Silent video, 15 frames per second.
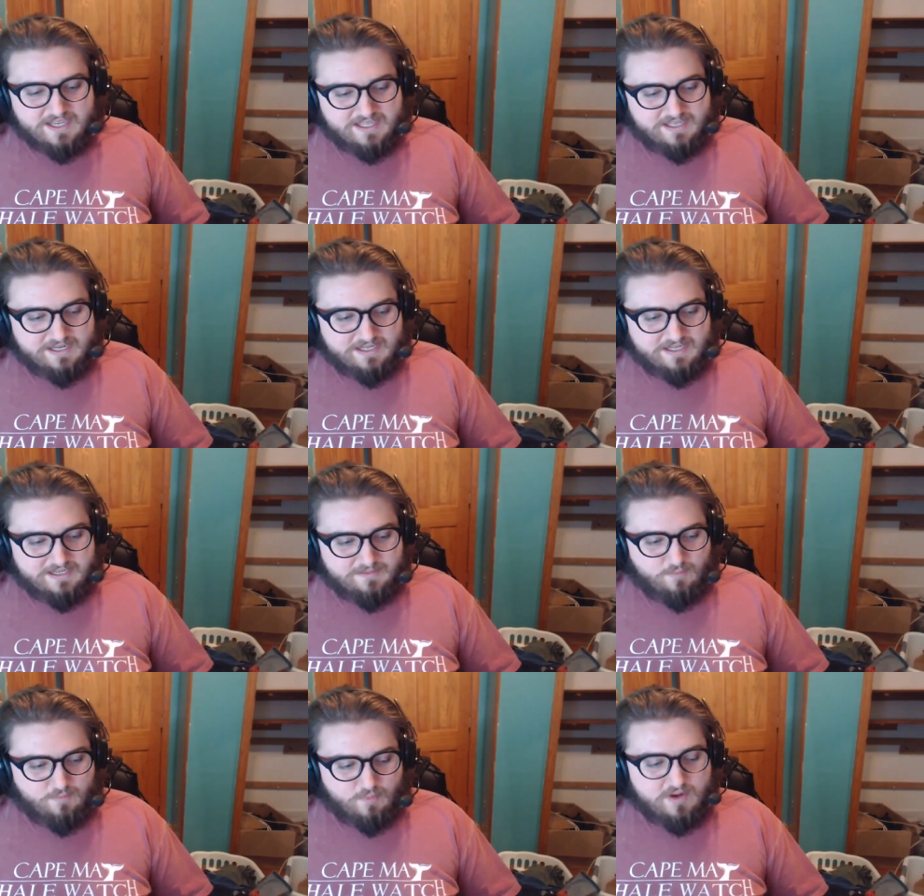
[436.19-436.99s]
And
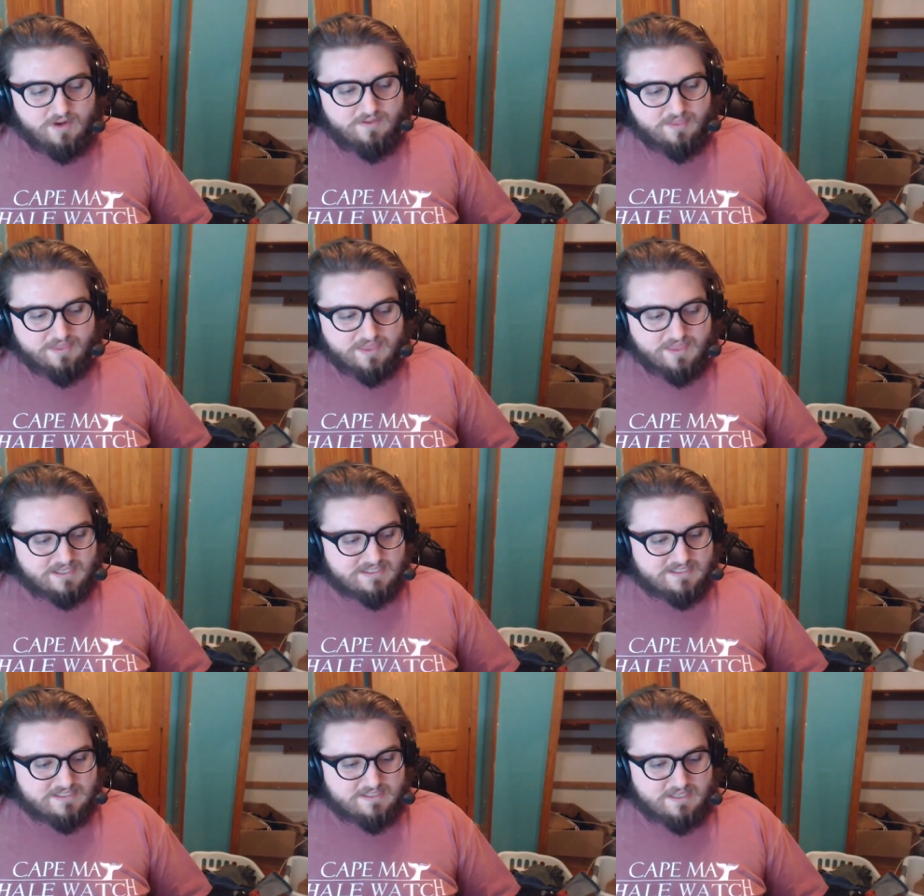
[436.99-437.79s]
um, one of the
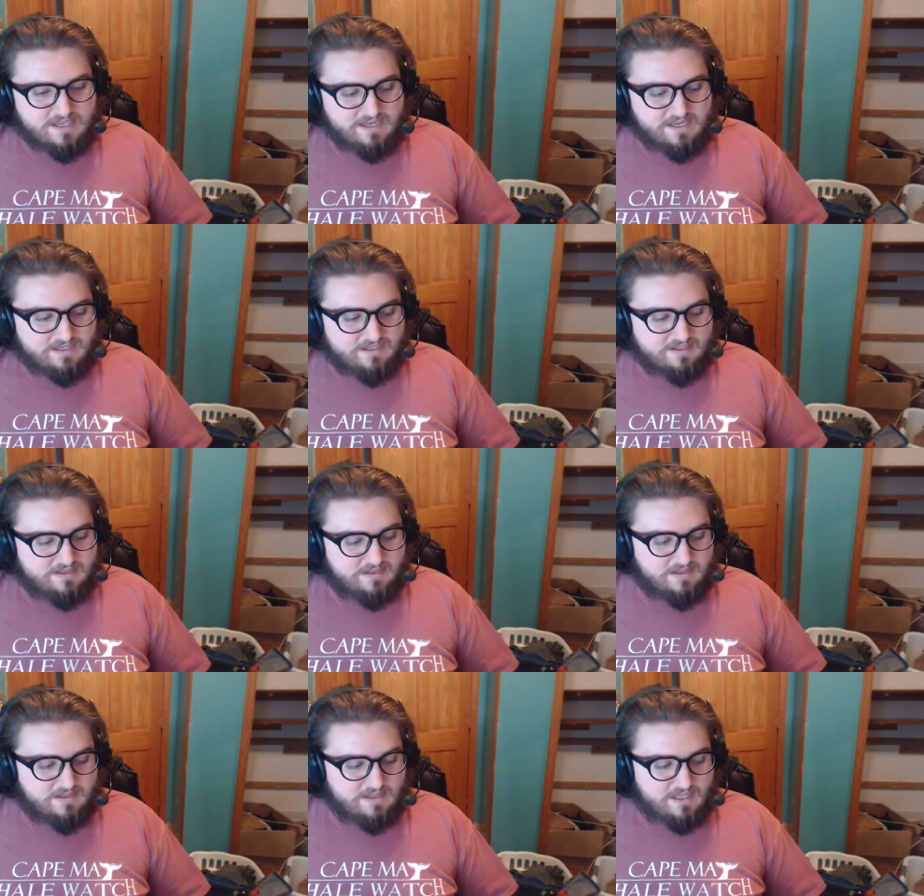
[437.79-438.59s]
things they
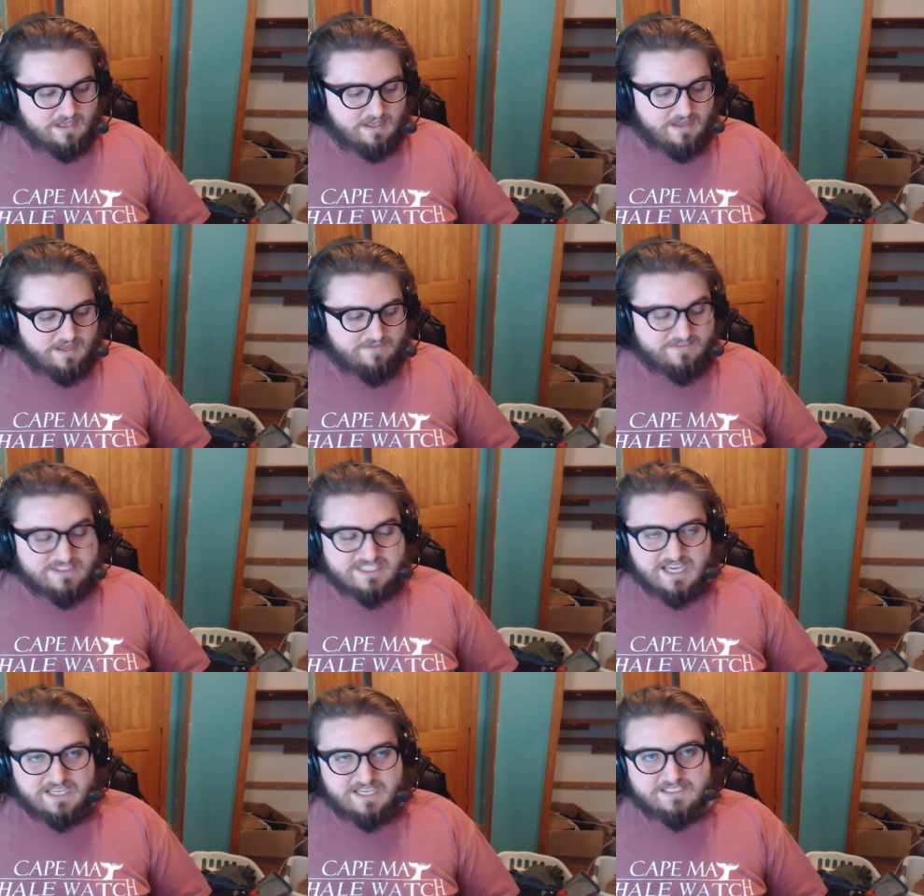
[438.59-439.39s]
they
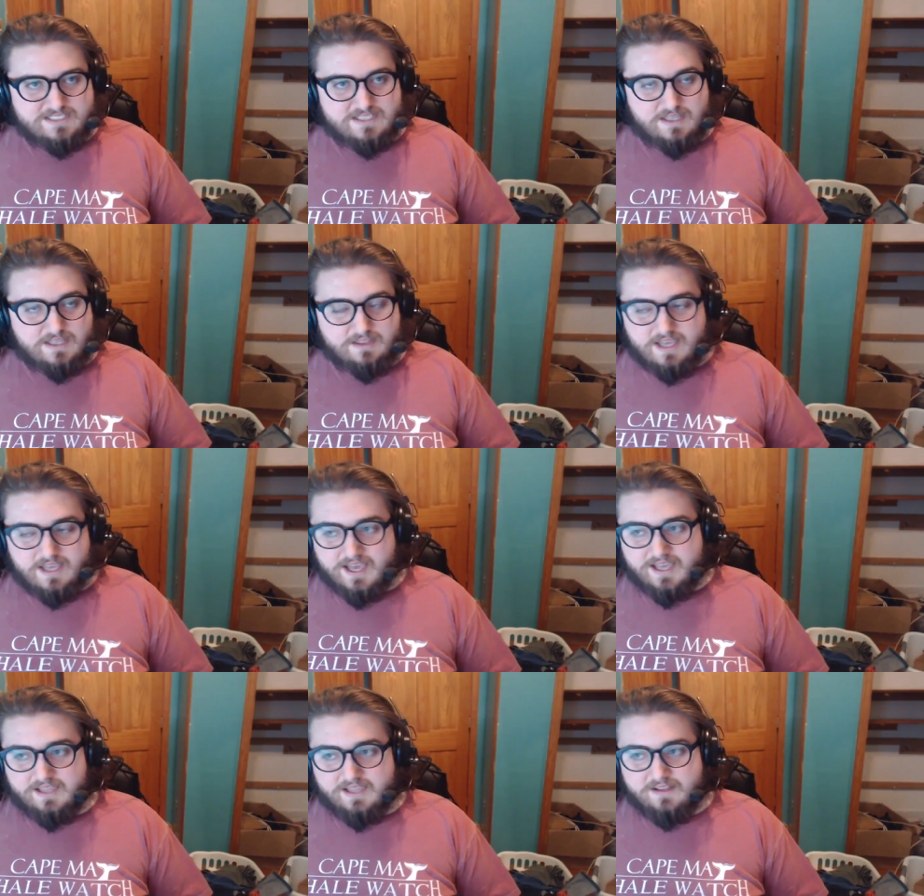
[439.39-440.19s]
emphasize a
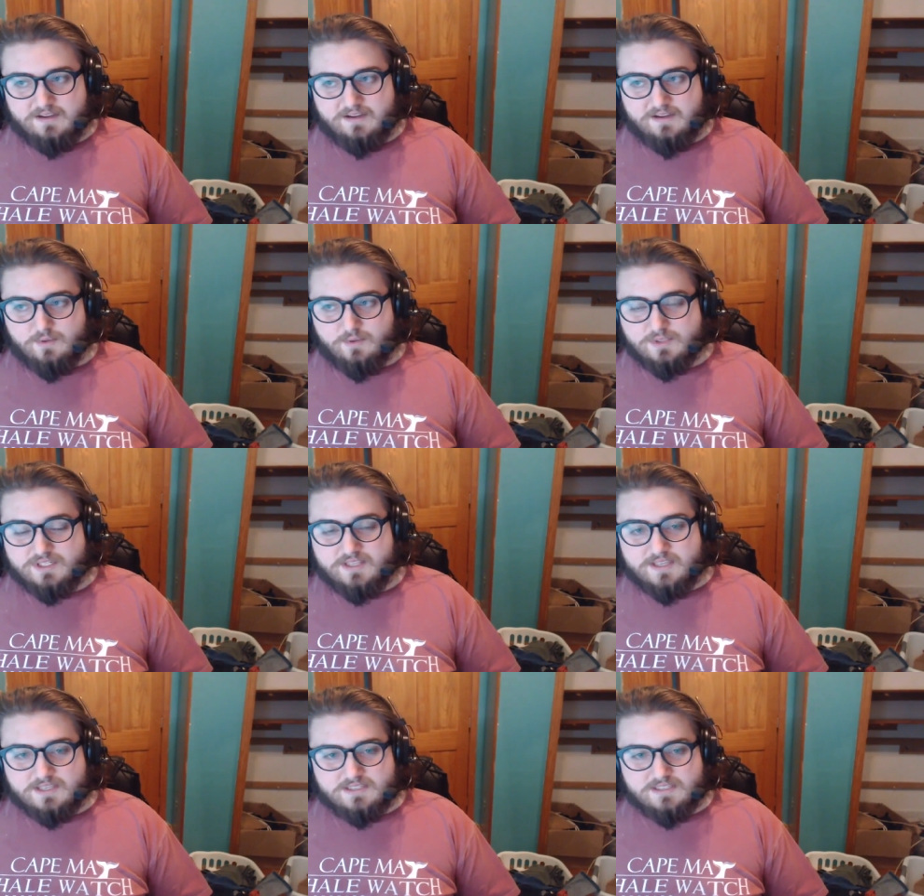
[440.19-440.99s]
lot, which I
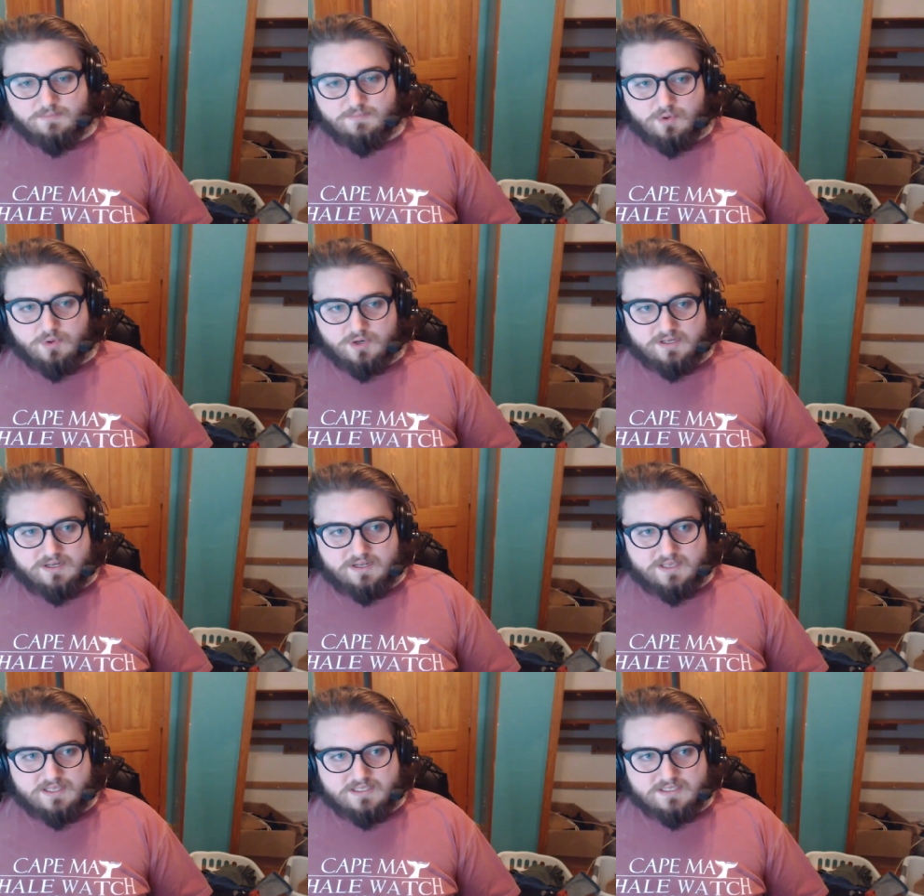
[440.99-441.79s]
think is
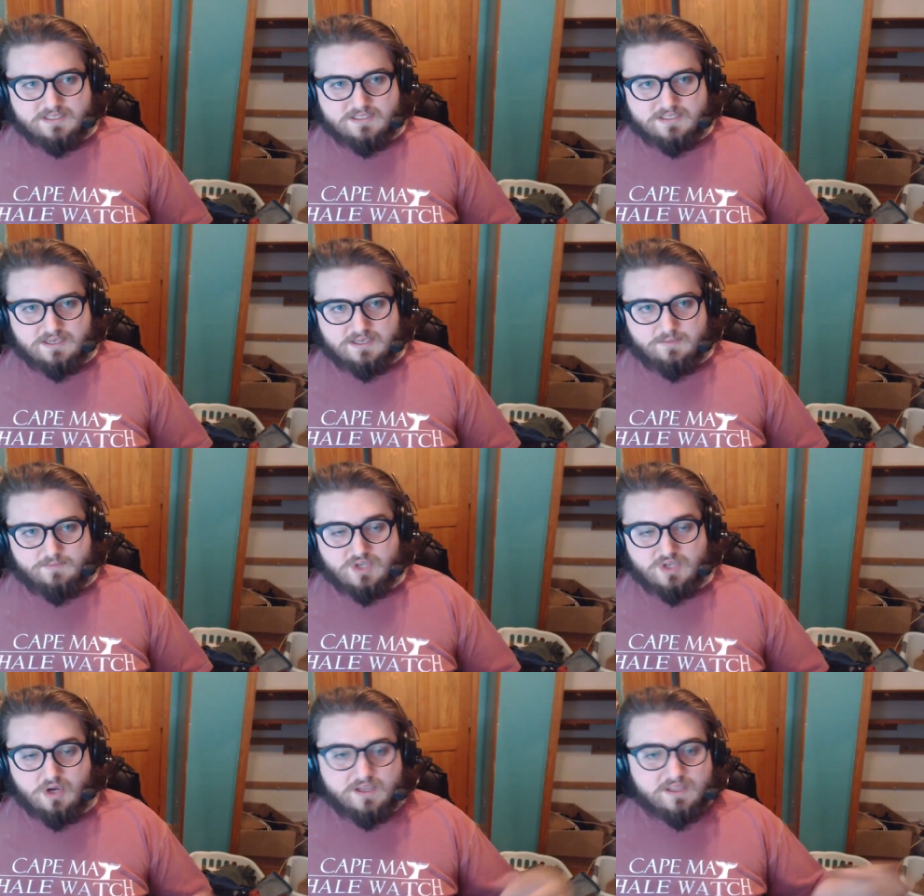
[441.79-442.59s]
important, is um,
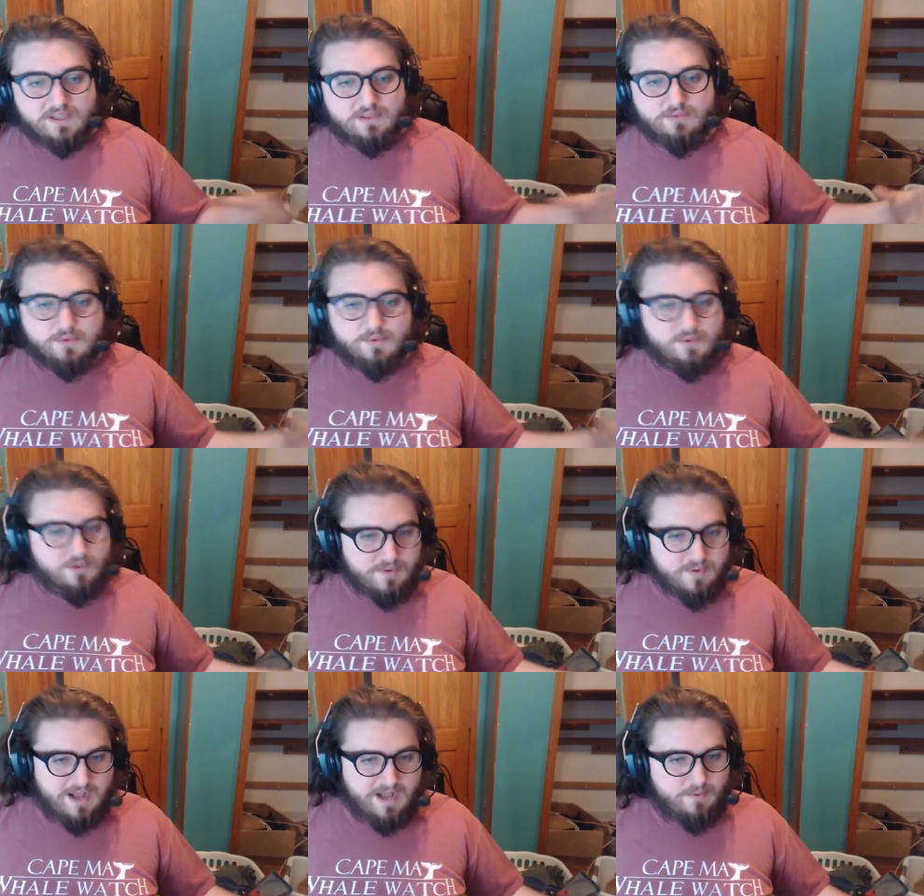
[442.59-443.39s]
talking through the
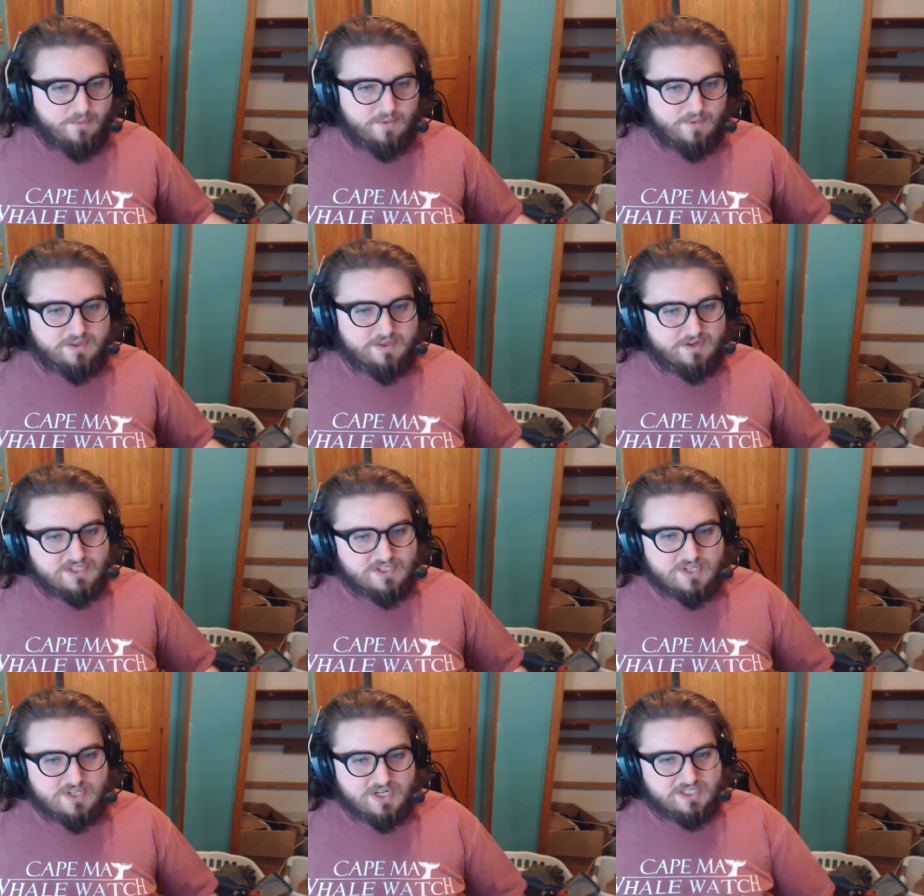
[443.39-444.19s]
problem with your
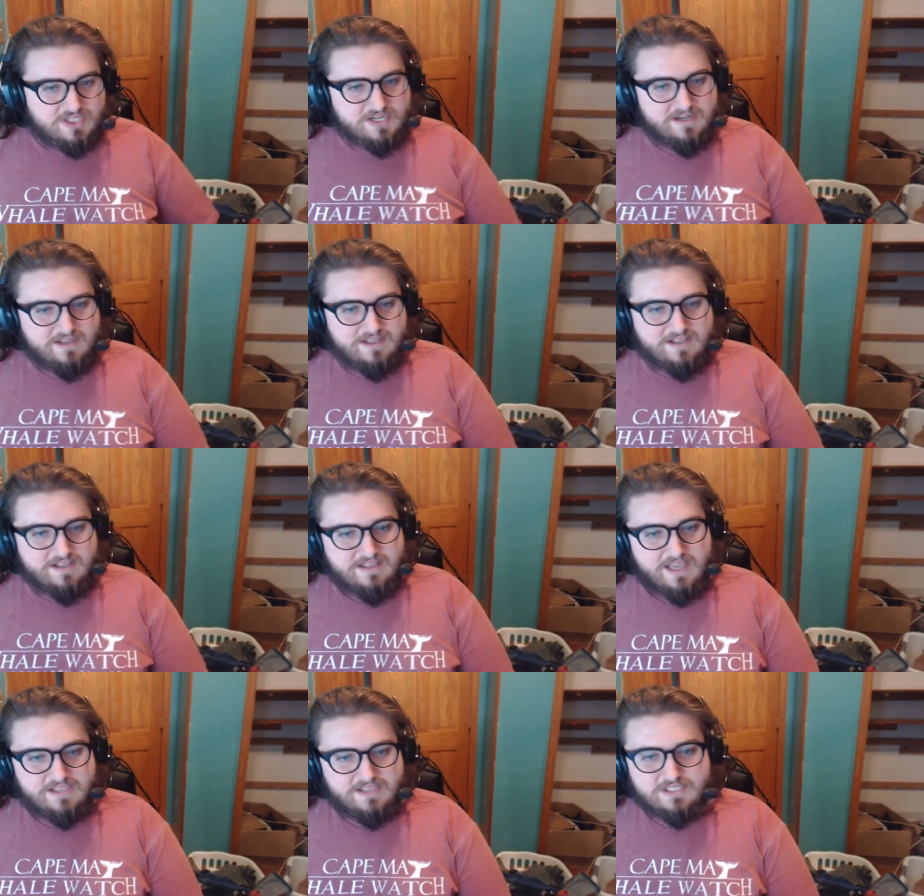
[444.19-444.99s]
instructor
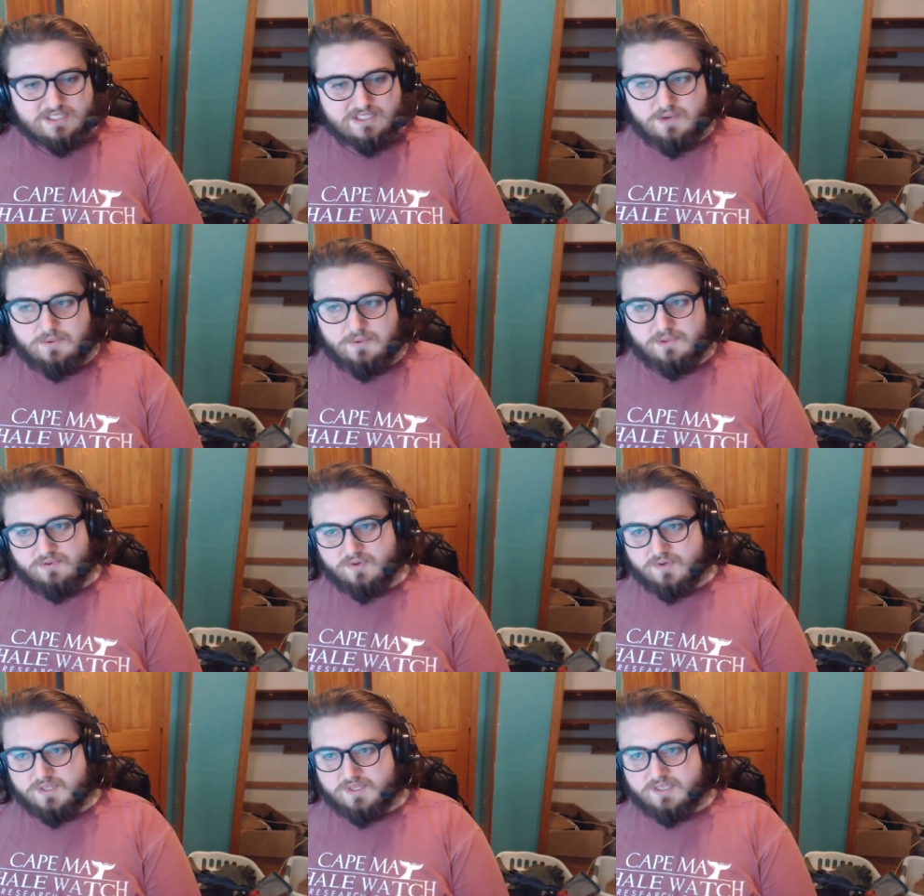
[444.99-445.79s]
as you're going
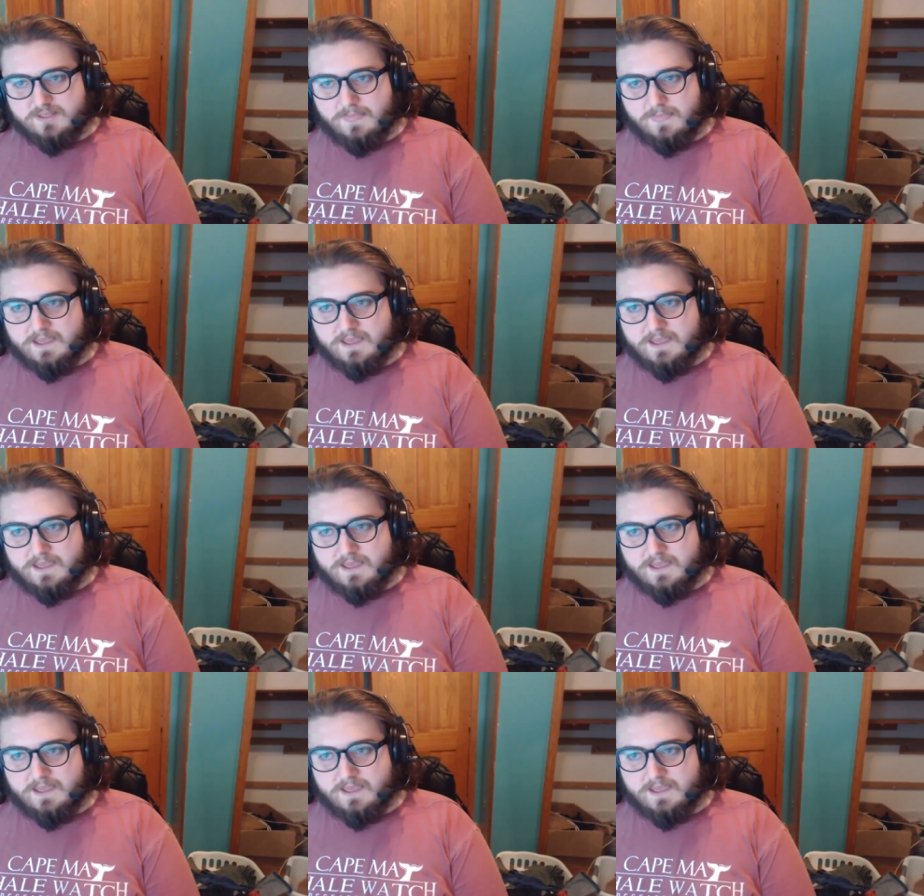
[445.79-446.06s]
through it.